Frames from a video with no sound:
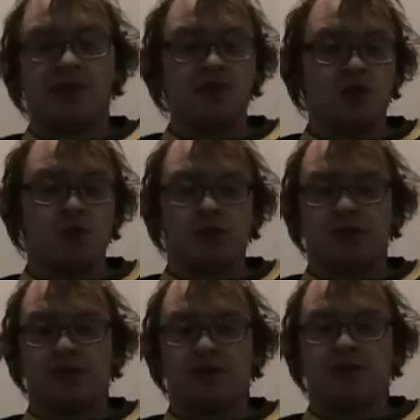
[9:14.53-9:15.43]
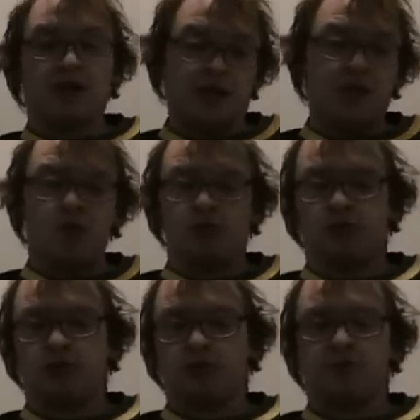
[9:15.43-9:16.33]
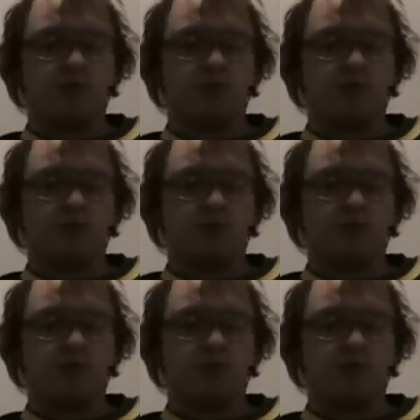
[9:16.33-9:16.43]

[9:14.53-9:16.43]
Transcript: they know what it is and they won't do it.